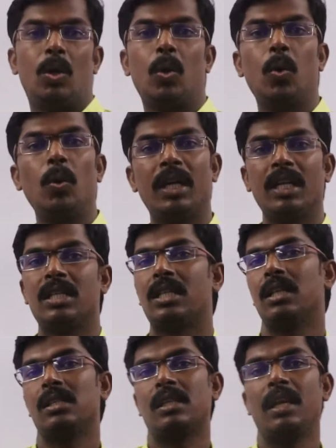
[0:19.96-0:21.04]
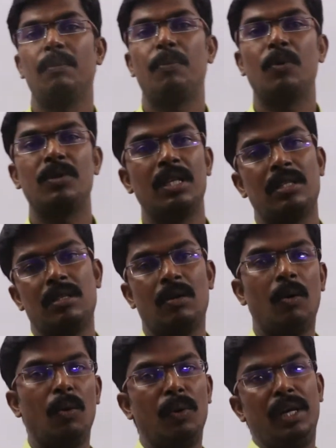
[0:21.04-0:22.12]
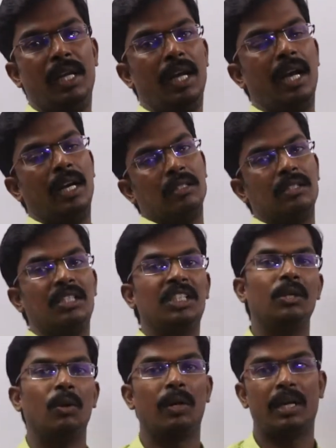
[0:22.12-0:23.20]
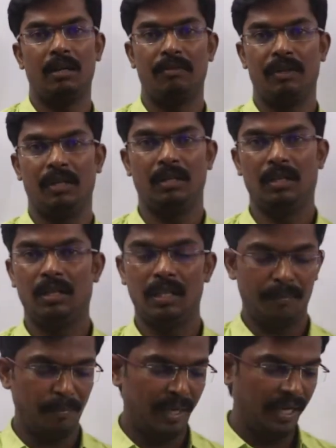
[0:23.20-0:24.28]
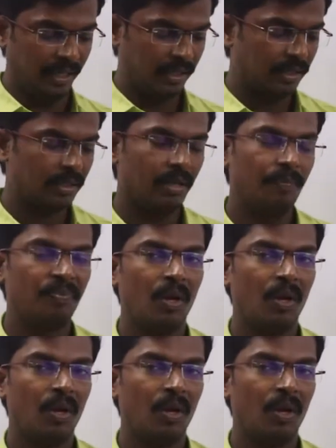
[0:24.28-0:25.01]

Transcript: true crystals can possess only at 0 Kelvin. That means